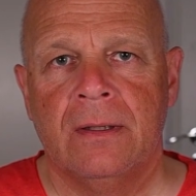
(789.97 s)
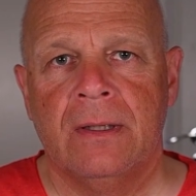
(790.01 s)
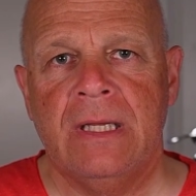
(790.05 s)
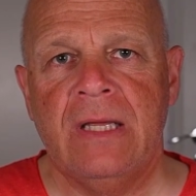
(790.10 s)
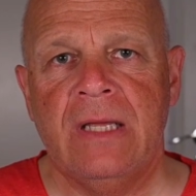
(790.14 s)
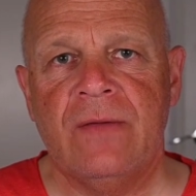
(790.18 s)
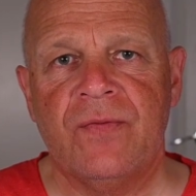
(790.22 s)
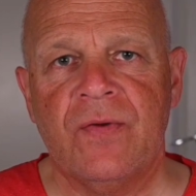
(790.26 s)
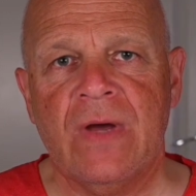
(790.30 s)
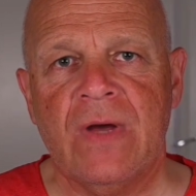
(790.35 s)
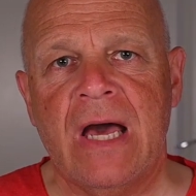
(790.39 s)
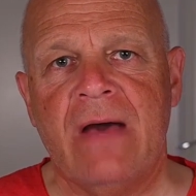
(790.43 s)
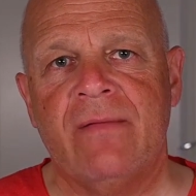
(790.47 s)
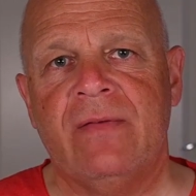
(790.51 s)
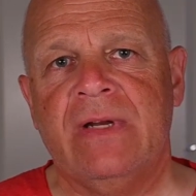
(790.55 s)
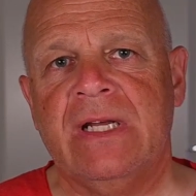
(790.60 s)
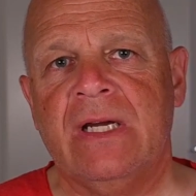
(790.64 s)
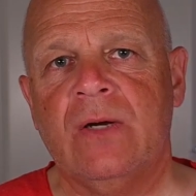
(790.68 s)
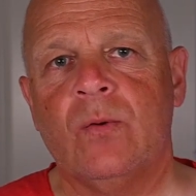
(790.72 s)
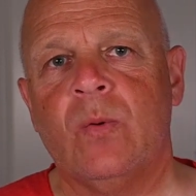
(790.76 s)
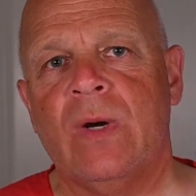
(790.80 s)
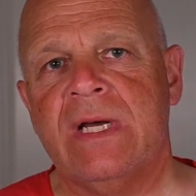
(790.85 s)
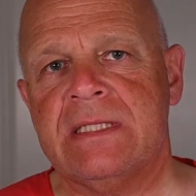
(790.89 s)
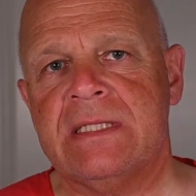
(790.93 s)
If you have any
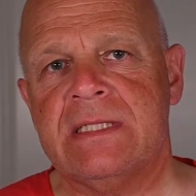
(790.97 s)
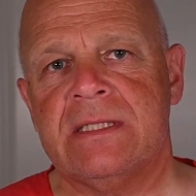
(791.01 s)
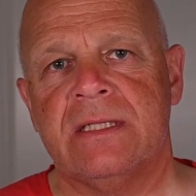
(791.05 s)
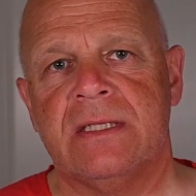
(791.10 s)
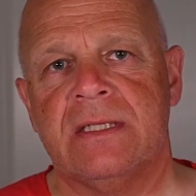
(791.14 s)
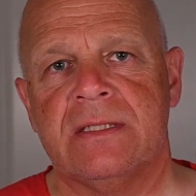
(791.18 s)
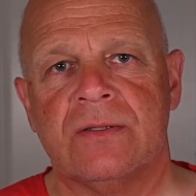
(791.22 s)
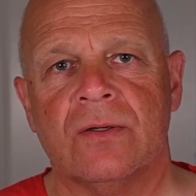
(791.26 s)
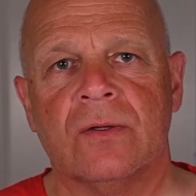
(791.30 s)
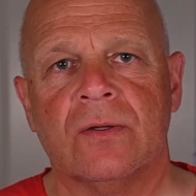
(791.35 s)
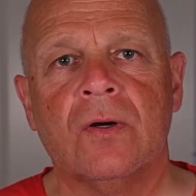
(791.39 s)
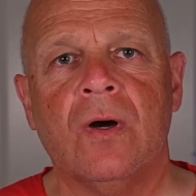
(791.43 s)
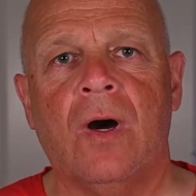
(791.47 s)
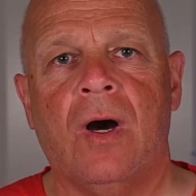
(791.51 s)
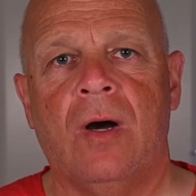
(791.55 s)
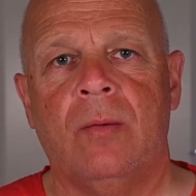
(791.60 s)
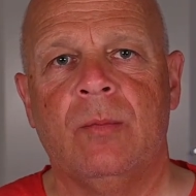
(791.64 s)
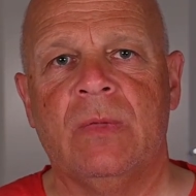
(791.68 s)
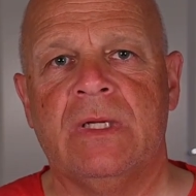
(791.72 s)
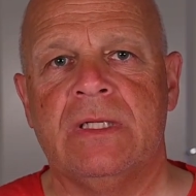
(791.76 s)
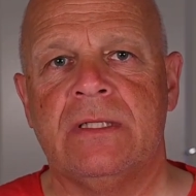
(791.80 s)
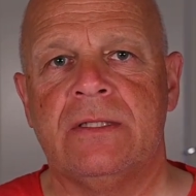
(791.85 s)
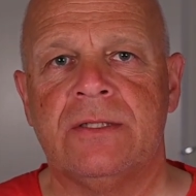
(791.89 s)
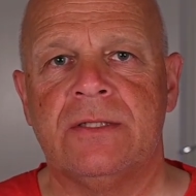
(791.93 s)
questions or
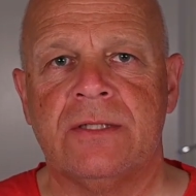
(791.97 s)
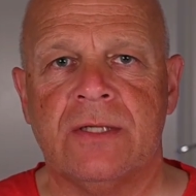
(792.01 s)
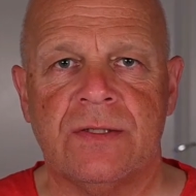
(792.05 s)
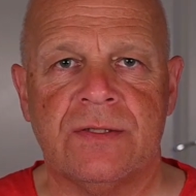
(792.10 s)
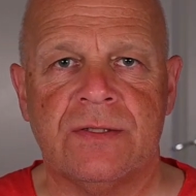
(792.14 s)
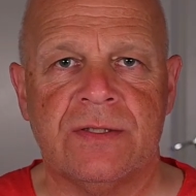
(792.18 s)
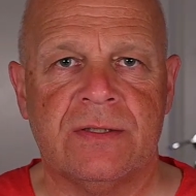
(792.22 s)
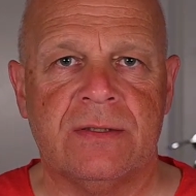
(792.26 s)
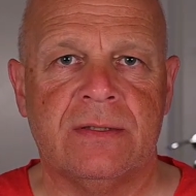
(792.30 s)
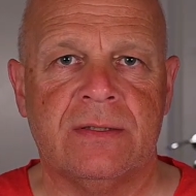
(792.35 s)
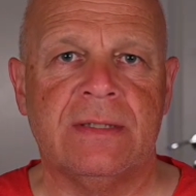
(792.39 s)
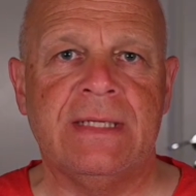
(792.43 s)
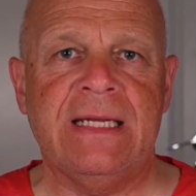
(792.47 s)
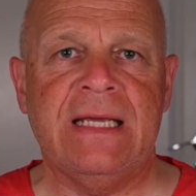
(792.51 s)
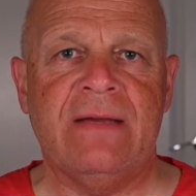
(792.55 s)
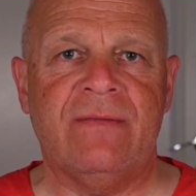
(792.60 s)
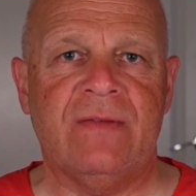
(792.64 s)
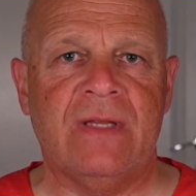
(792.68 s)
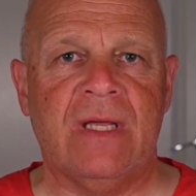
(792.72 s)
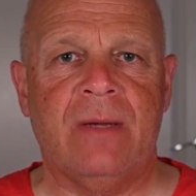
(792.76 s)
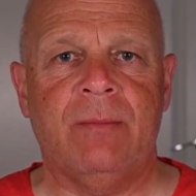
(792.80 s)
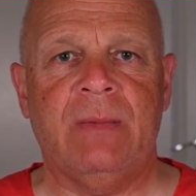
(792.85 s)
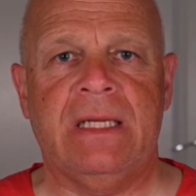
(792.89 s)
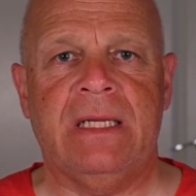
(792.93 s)
comments, just
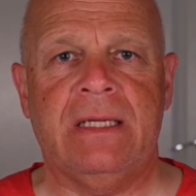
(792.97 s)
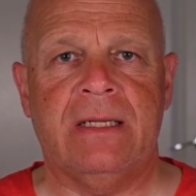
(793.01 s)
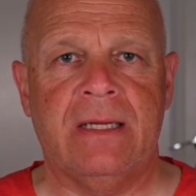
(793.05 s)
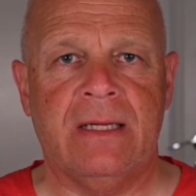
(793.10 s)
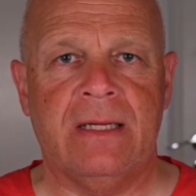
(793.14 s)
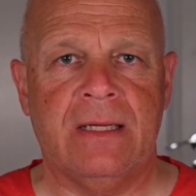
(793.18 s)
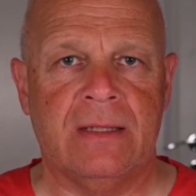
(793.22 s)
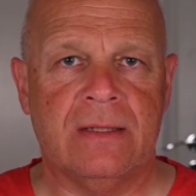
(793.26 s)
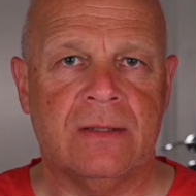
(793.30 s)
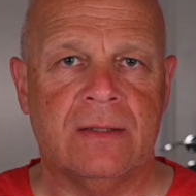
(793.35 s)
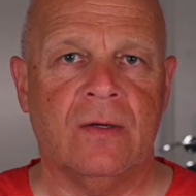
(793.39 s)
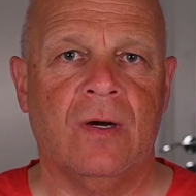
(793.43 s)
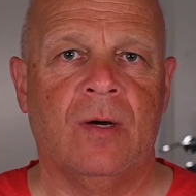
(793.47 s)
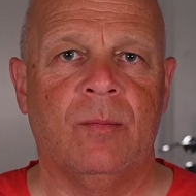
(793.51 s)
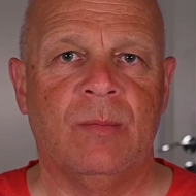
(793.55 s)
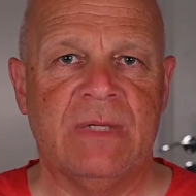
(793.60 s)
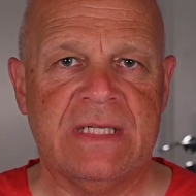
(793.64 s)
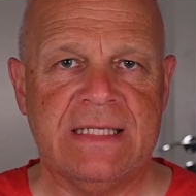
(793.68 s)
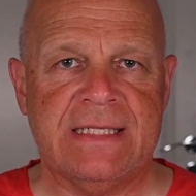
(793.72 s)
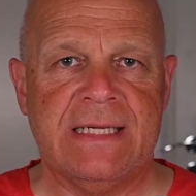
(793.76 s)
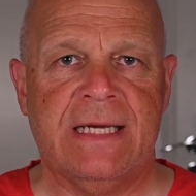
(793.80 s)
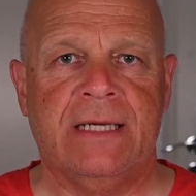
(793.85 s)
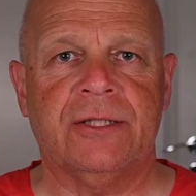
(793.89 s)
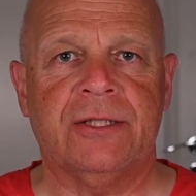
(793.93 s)
leave them in the
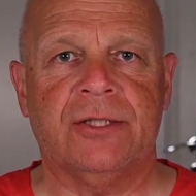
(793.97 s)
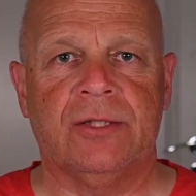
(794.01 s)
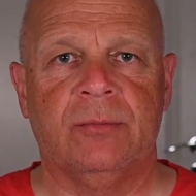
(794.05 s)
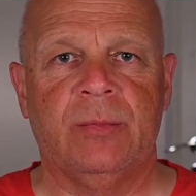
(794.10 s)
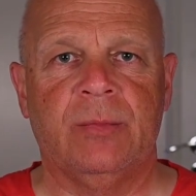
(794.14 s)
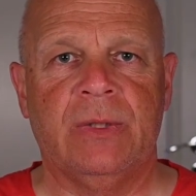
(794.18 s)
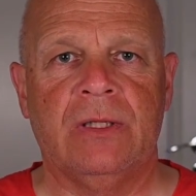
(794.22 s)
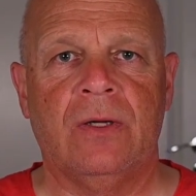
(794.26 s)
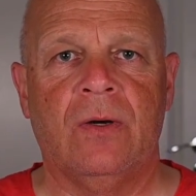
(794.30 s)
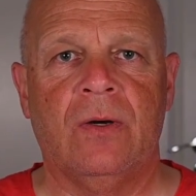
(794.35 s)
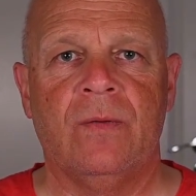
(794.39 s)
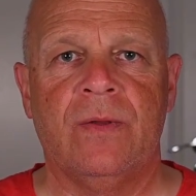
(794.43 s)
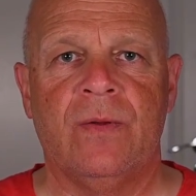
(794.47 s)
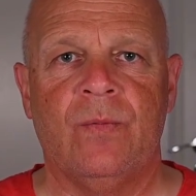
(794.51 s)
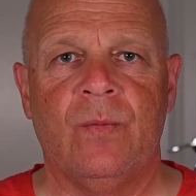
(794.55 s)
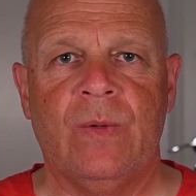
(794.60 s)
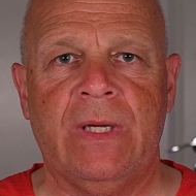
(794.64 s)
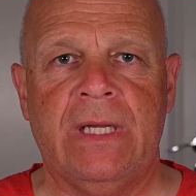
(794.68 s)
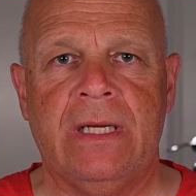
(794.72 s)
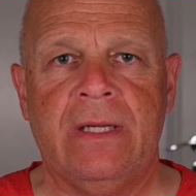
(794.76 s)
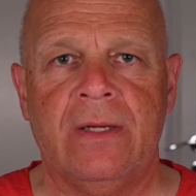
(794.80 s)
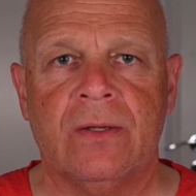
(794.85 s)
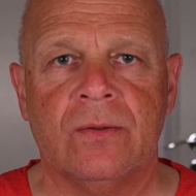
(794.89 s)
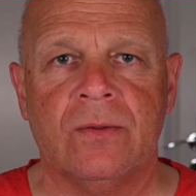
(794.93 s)
comment section below the
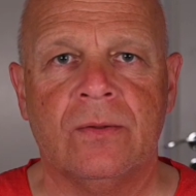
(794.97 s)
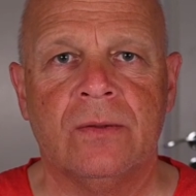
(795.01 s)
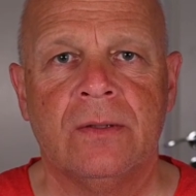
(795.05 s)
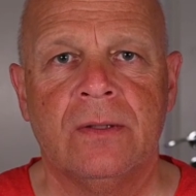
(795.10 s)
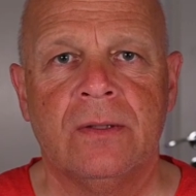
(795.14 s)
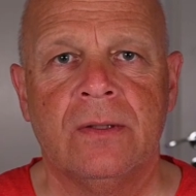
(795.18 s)
video.